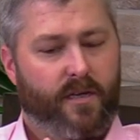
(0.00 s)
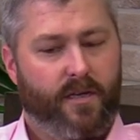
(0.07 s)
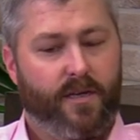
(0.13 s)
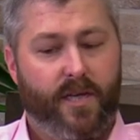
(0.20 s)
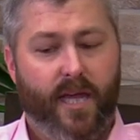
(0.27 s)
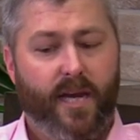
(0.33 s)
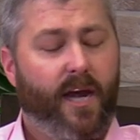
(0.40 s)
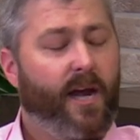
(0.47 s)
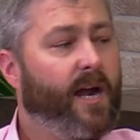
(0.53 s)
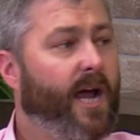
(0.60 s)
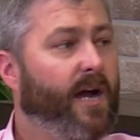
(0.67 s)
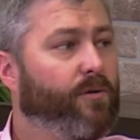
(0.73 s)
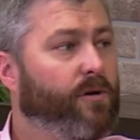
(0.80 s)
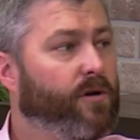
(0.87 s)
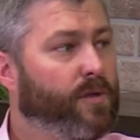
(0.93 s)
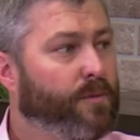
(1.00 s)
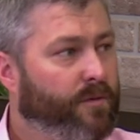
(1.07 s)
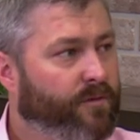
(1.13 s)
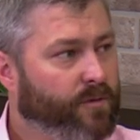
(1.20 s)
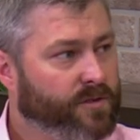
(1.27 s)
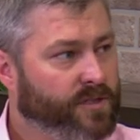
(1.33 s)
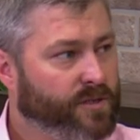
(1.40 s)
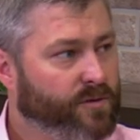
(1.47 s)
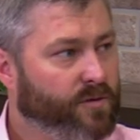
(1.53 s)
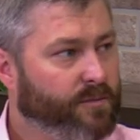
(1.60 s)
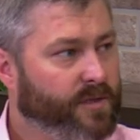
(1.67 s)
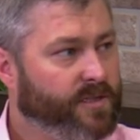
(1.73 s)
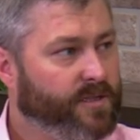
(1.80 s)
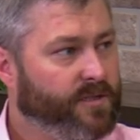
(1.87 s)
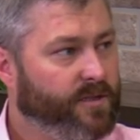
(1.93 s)
you get in an hour early before general
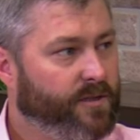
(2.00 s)
admission,